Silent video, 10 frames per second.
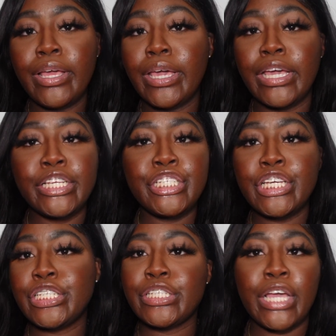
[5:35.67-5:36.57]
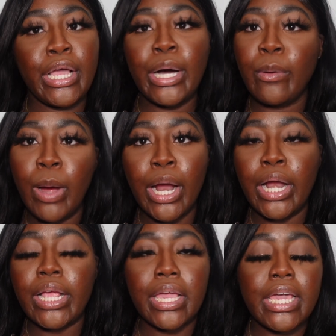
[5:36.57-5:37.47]
ain't gonna
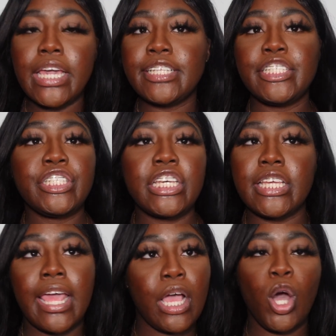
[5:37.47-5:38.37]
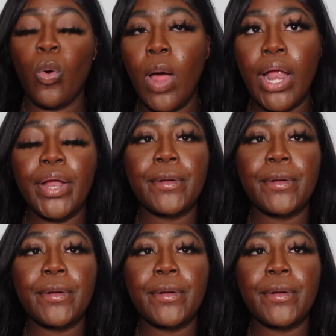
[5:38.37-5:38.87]
work. It ain't gonna work.